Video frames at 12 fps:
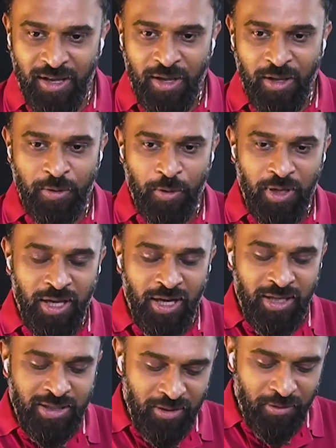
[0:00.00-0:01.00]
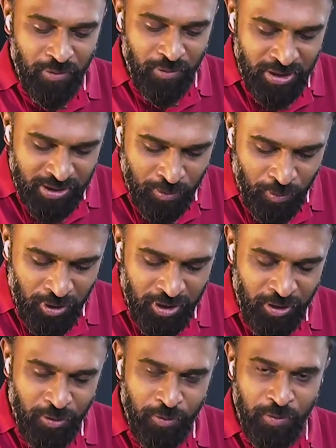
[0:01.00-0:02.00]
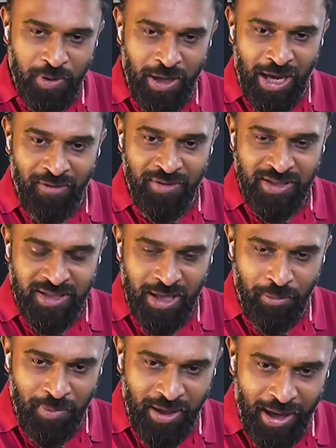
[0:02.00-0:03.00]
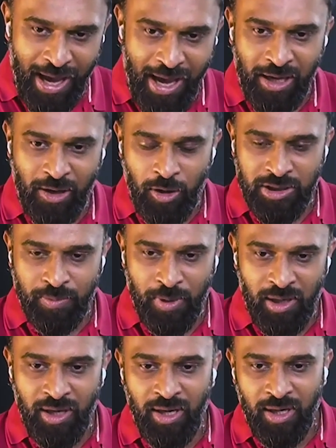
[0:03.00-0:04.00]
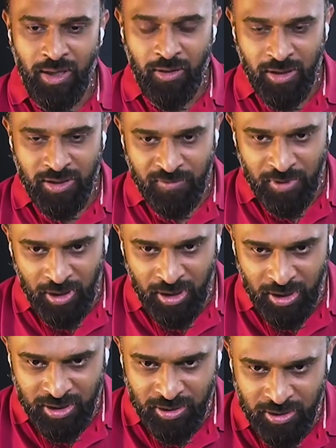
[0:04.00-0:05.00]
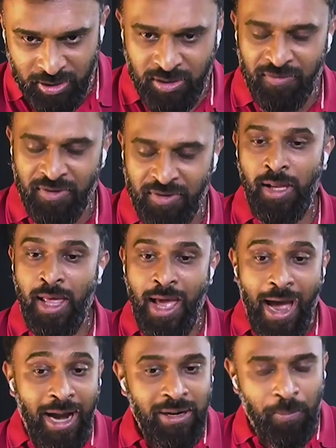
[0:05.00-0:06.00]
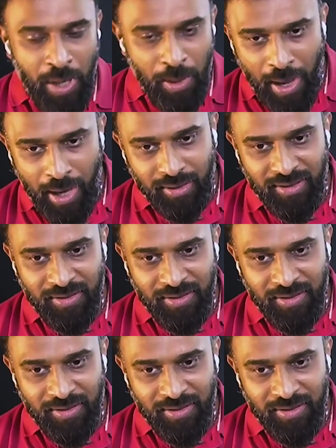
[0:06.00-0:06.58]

So it is important to have the same CAC, cost per lead, cost of and payback.